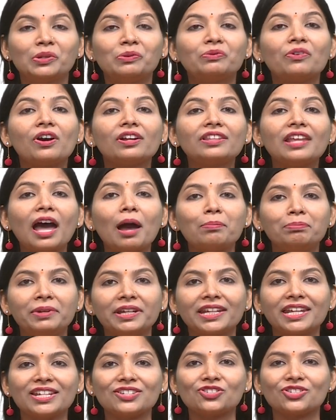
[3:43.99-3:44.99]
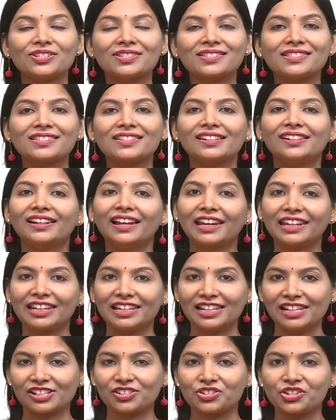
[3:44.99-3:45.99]
for the applications like
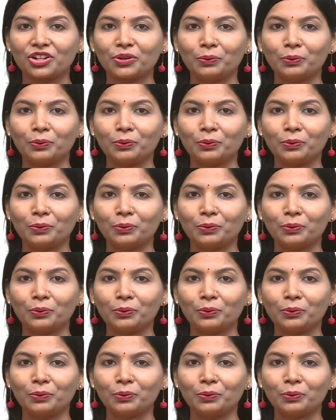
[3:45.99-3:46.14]
electric